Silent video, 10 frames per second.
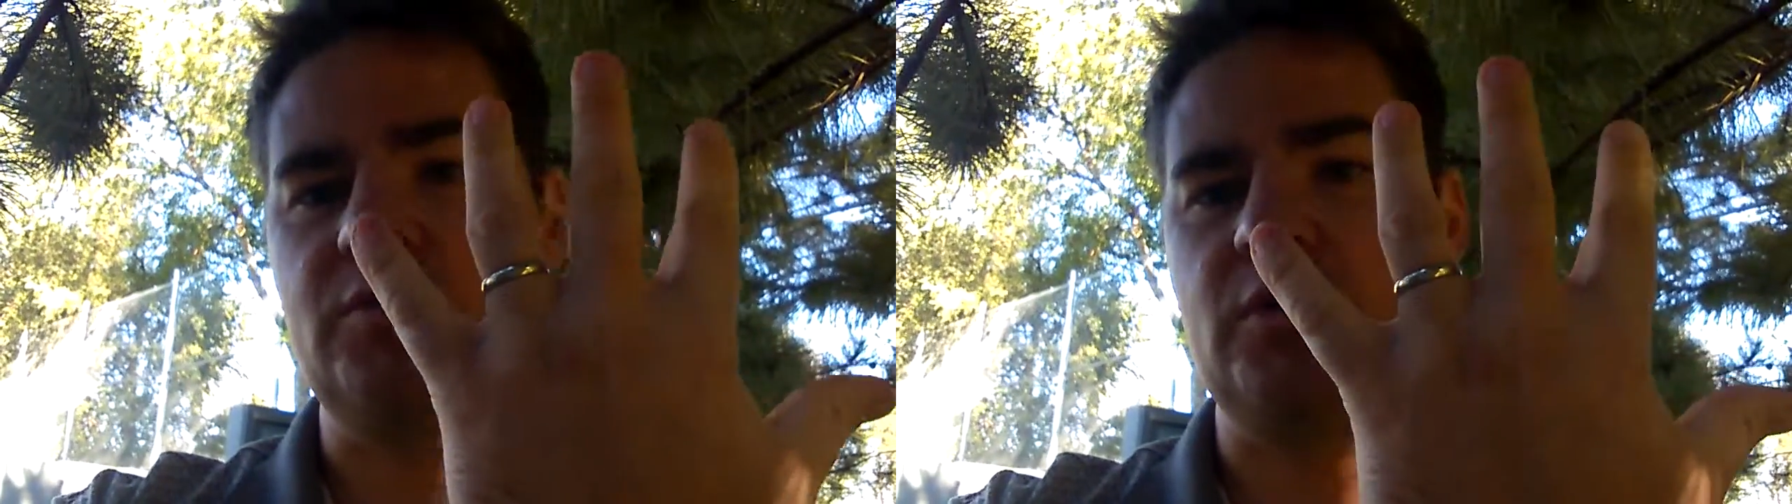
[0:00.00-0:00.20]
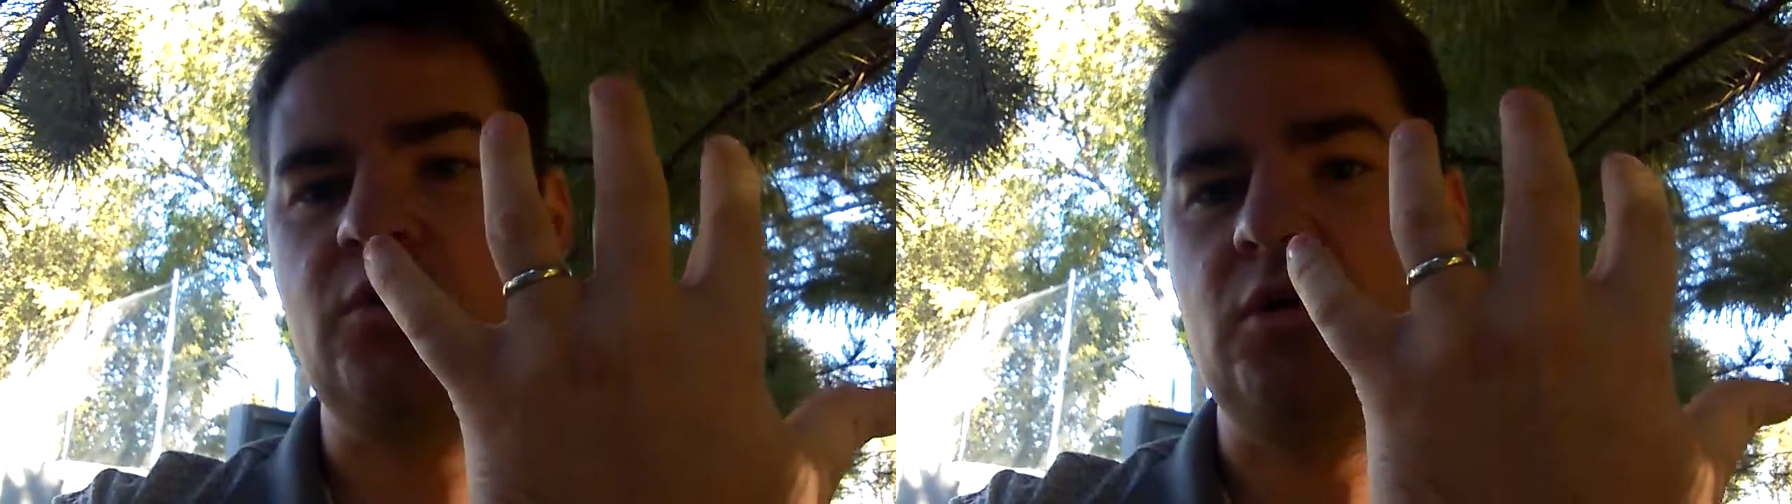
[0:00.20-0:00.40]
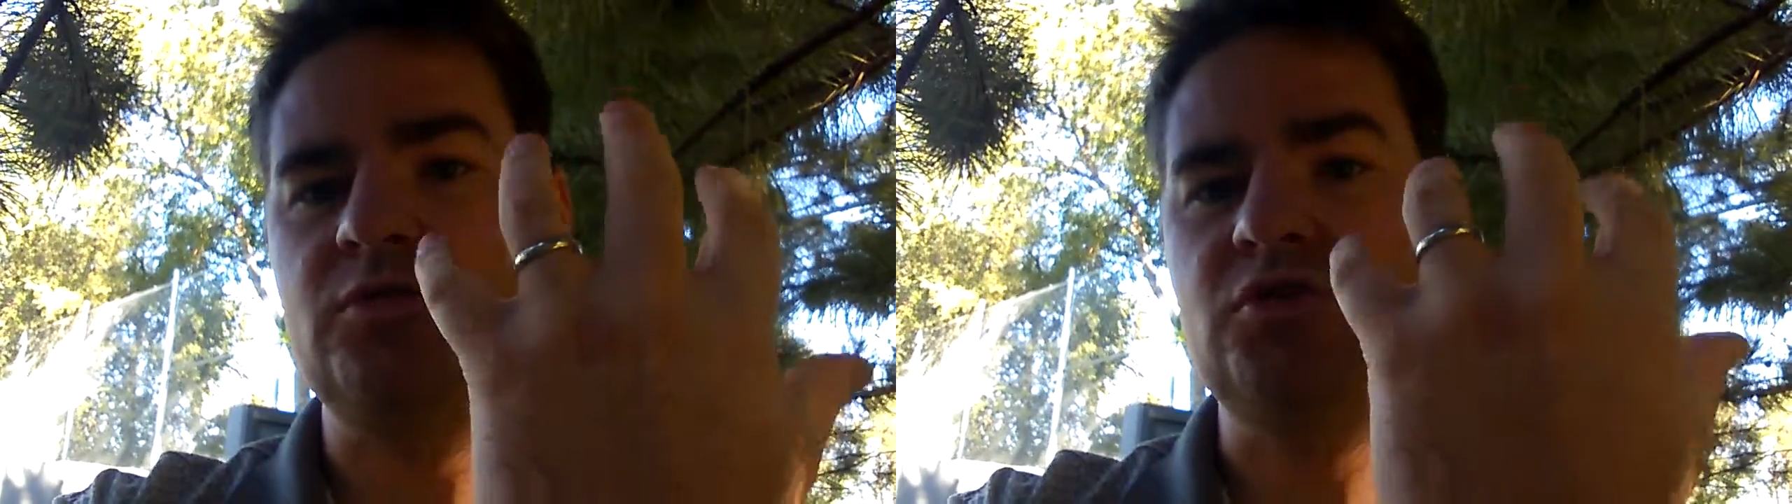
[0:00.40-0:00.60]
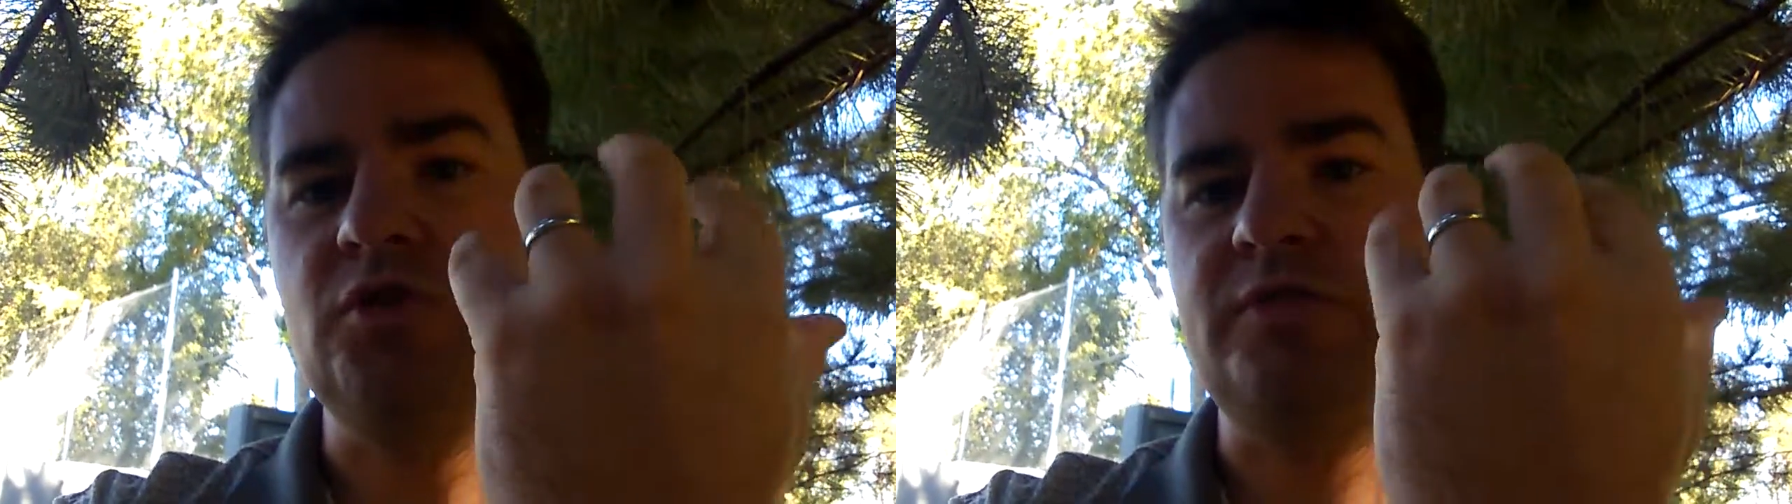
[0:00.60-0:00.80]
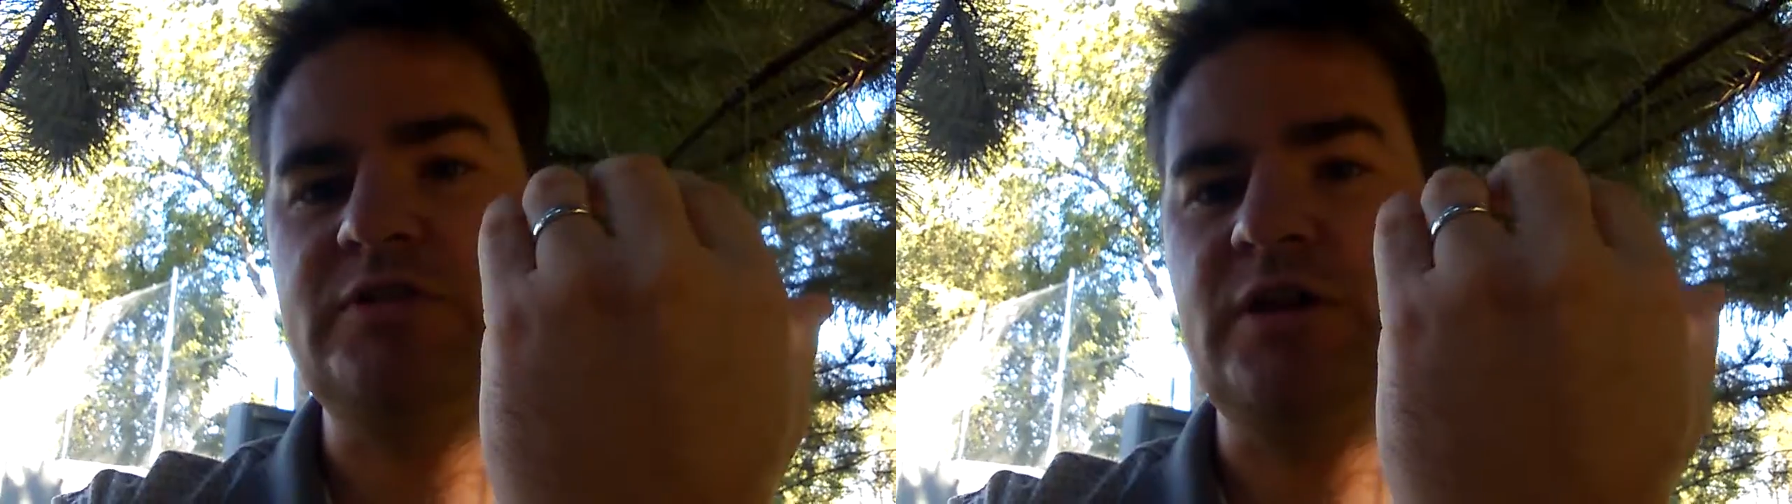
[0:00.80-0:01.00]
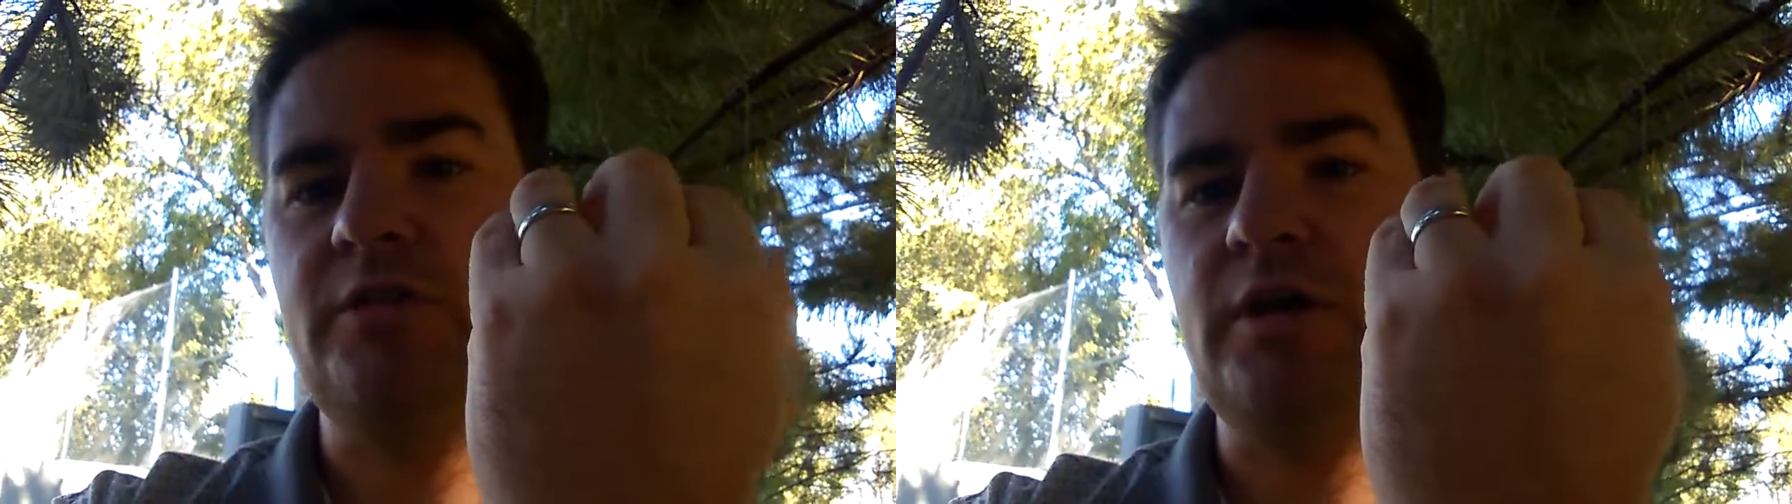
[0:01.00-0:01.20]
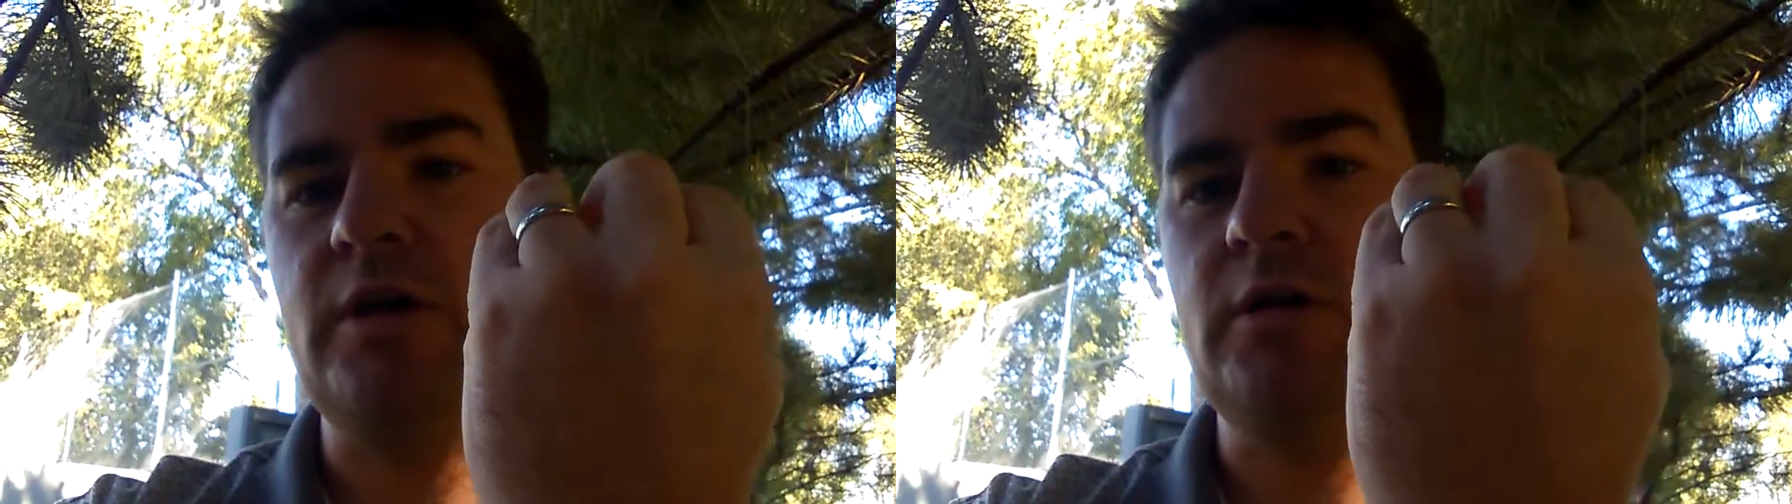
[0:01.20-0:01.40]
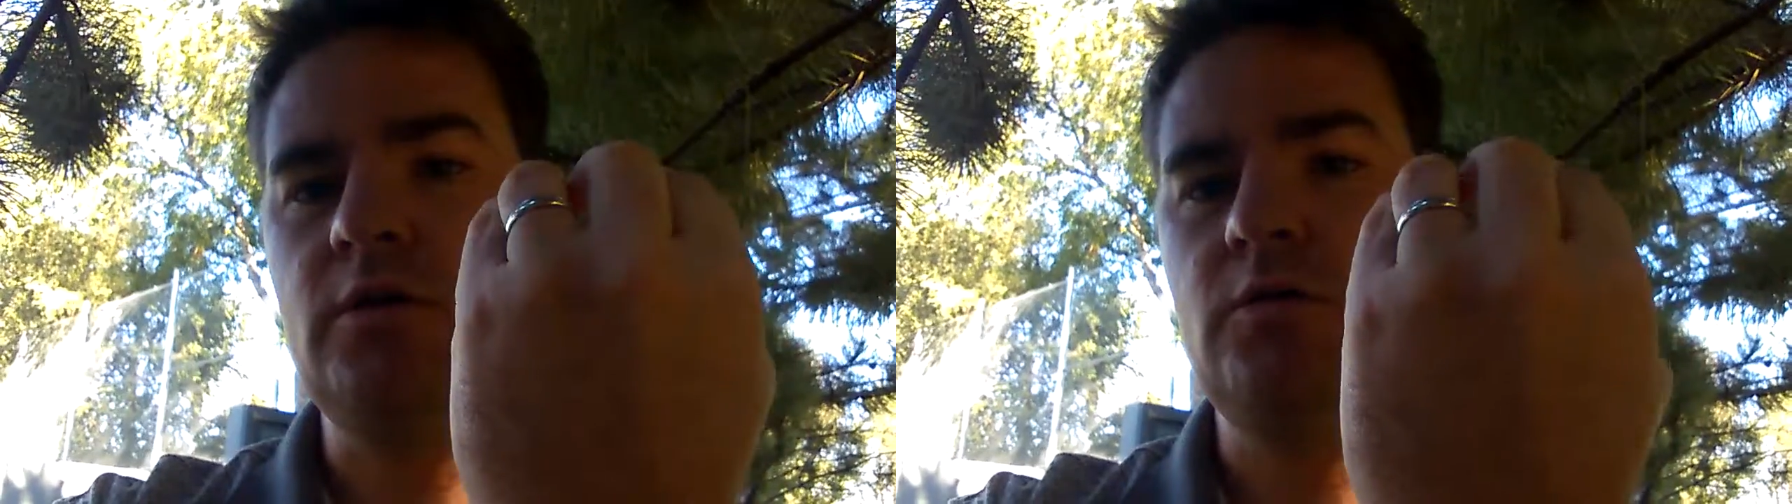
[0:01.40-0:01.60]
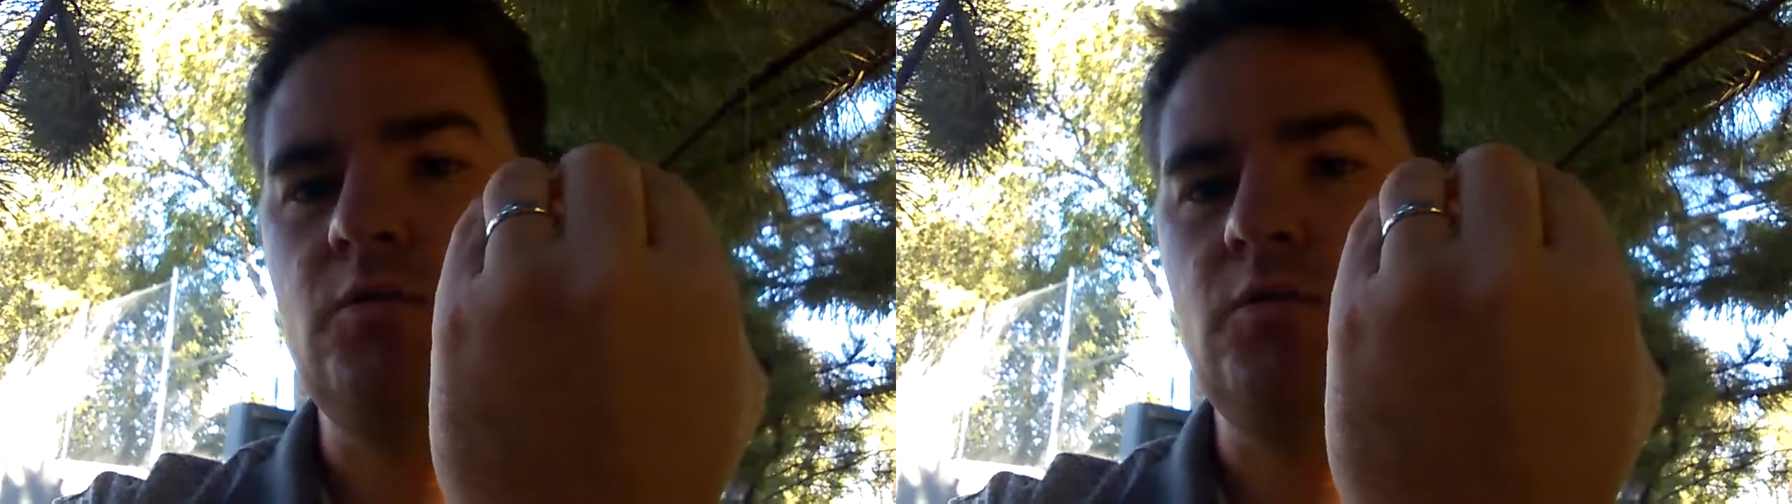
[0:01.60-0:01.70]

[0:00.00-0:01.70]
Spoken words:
over a large surface area,